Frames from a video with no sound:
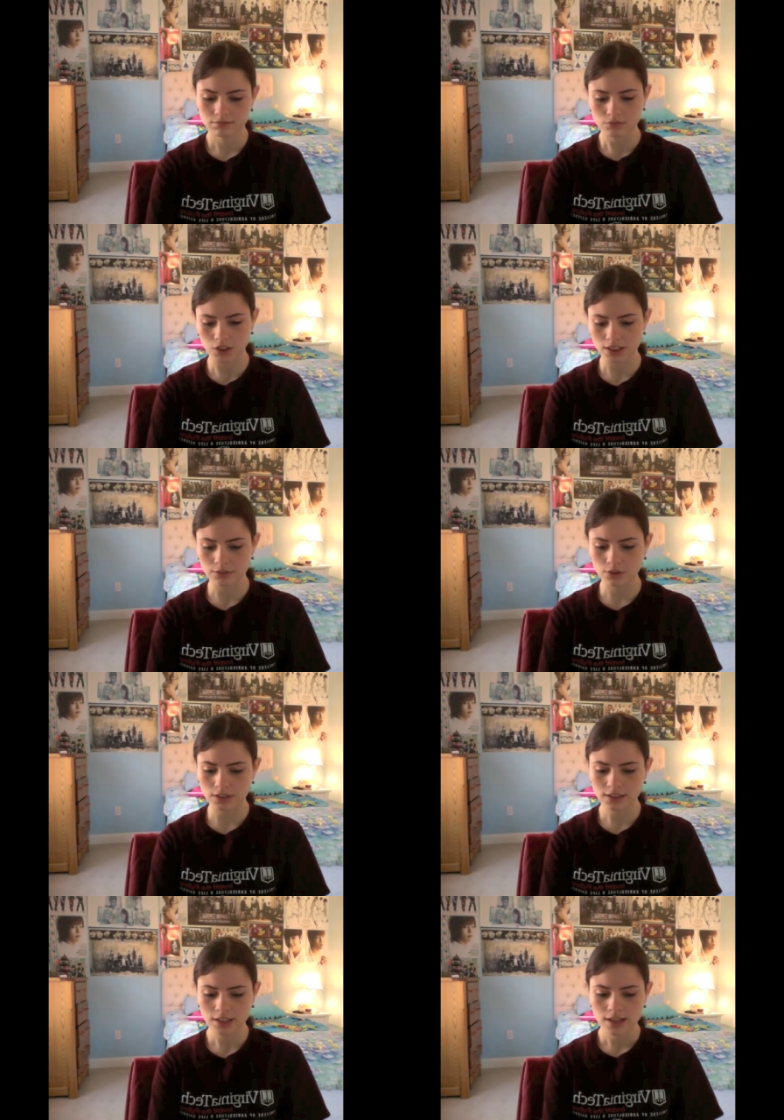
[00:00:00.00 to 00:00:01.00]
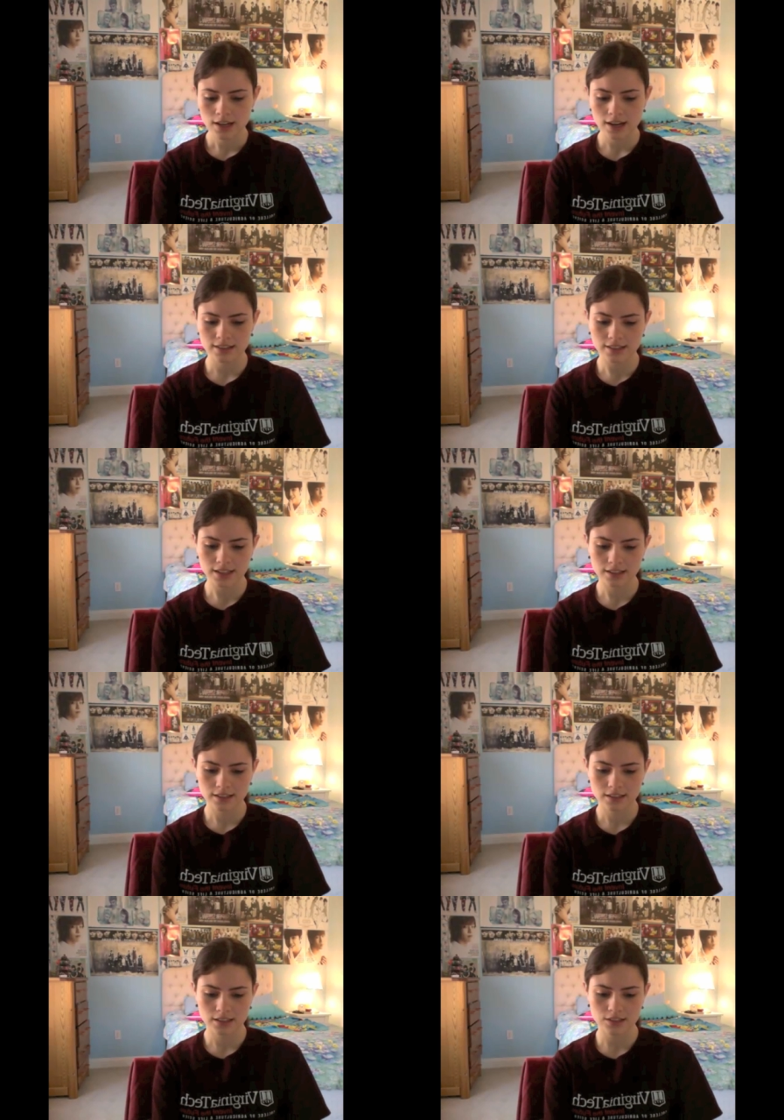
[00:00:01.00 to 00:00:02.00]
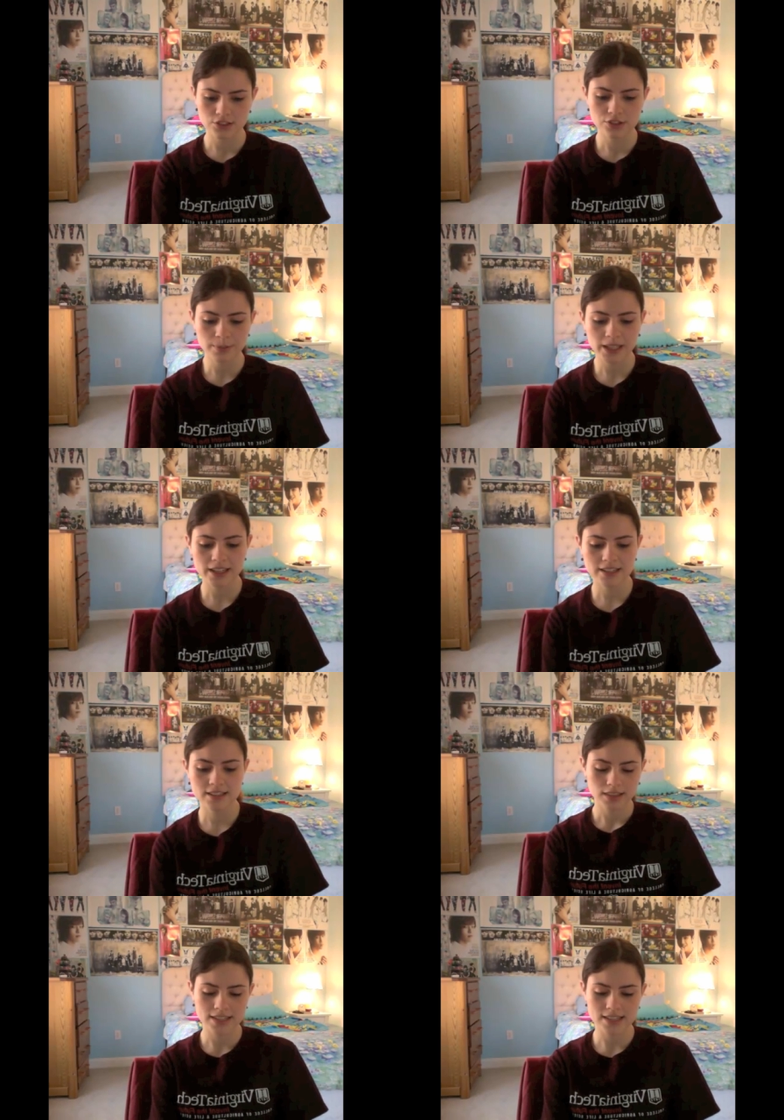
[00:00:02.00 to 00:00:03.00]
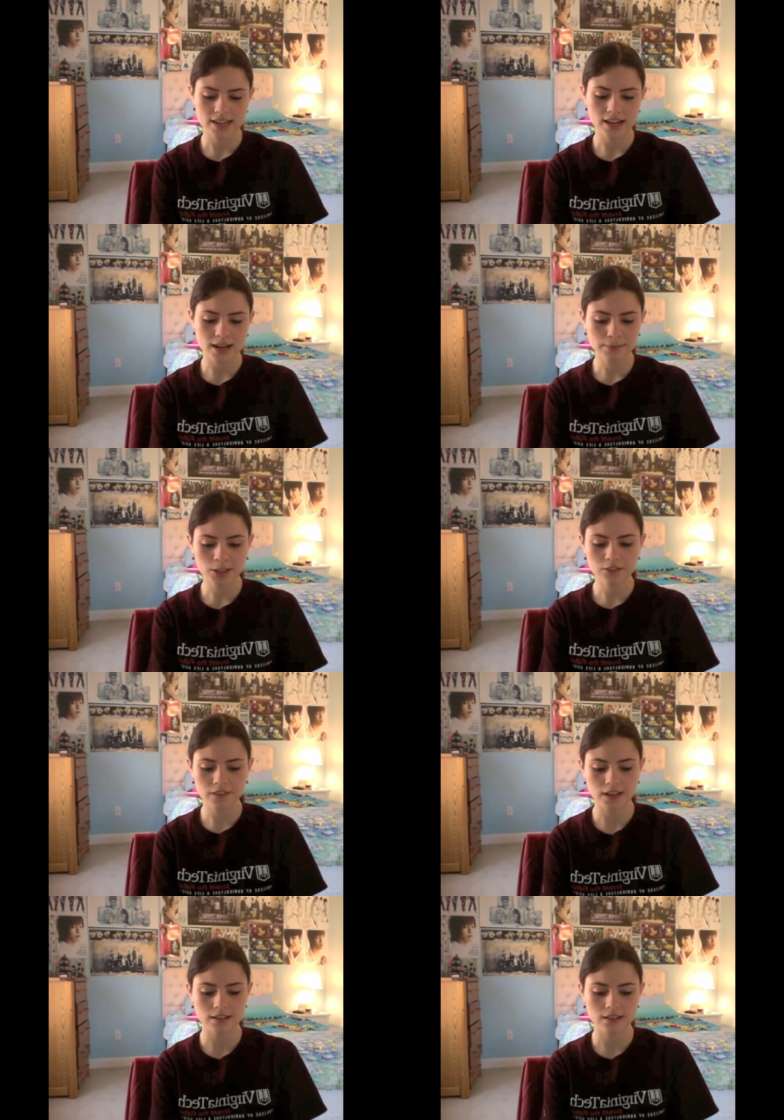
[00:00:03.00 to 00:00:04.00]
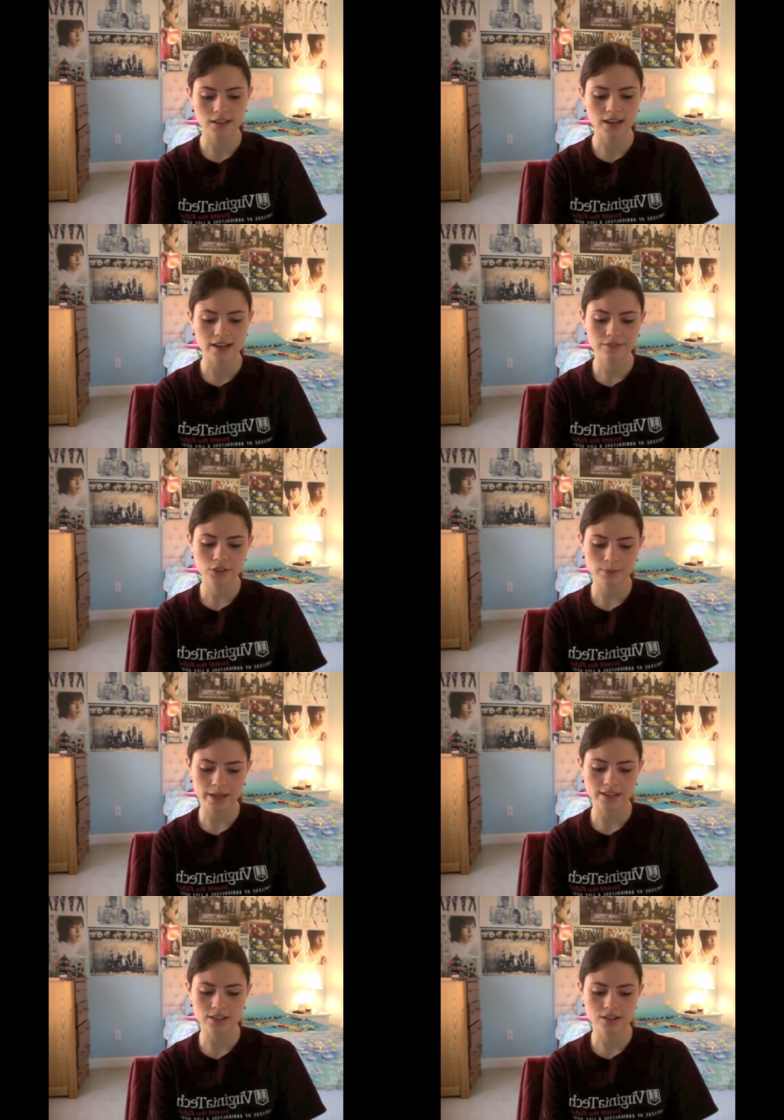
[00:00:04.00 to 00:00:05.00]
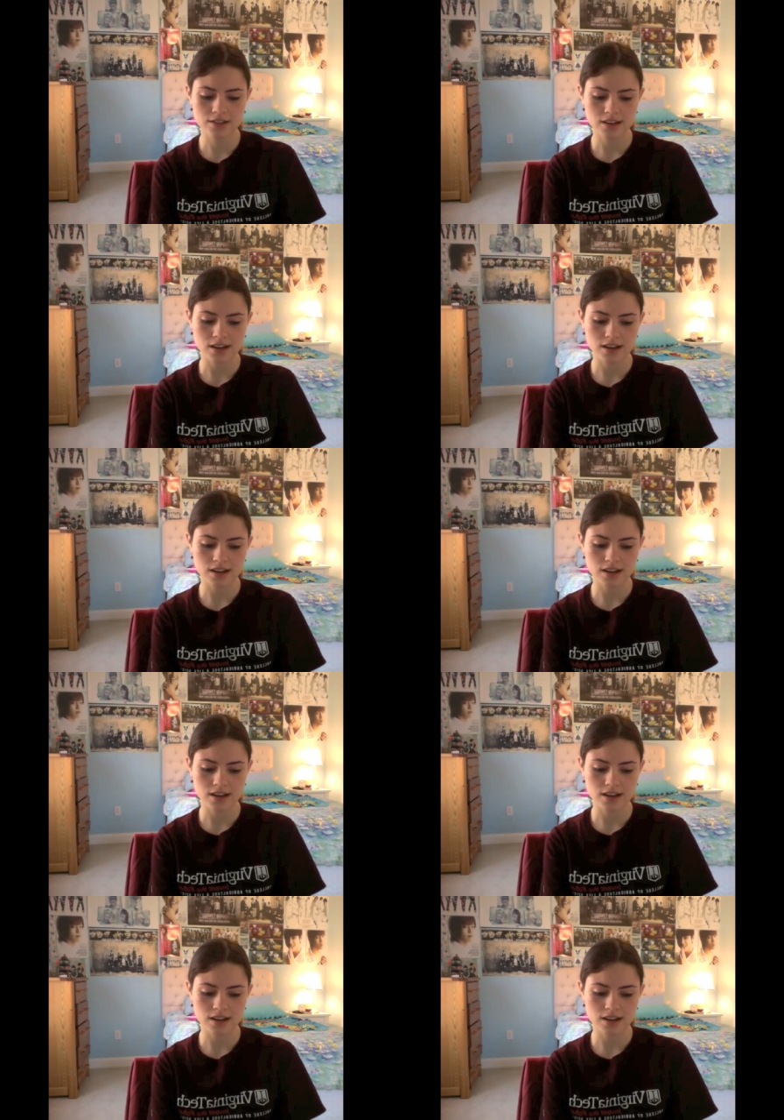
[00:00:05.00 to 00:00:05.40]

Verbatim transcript: Run Devil Run. And then in To My Ex, they say, I'm no fun, I have no manners,